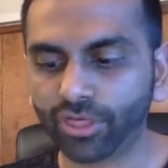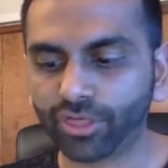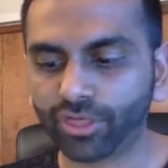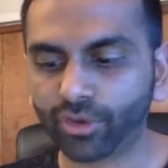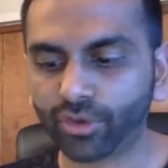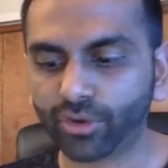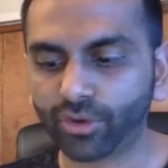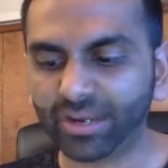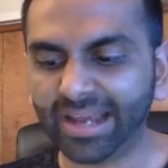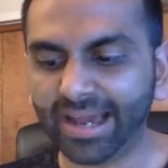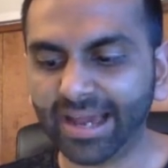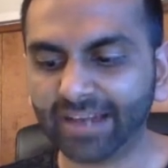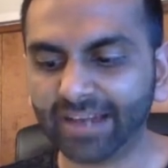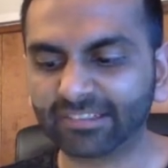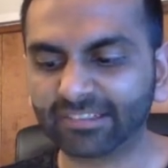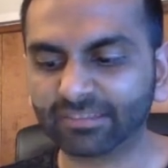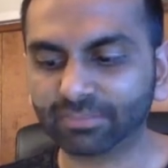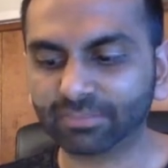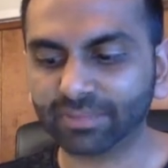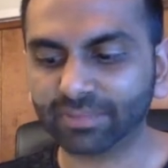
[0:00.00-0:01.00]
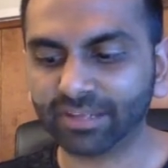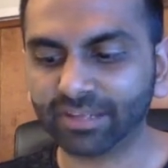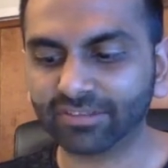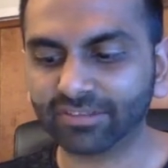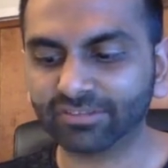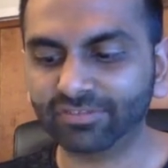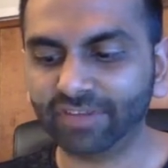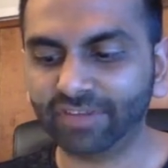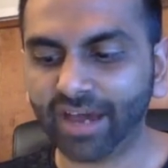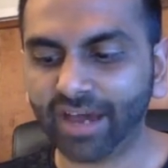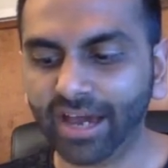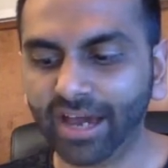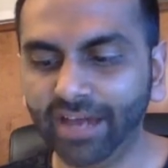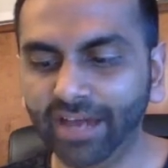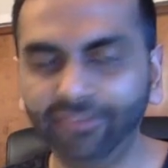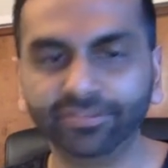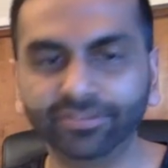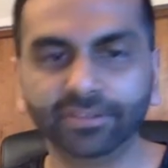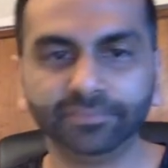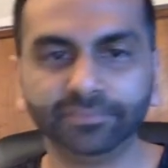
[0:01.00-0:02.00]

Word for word: 3x plus 5,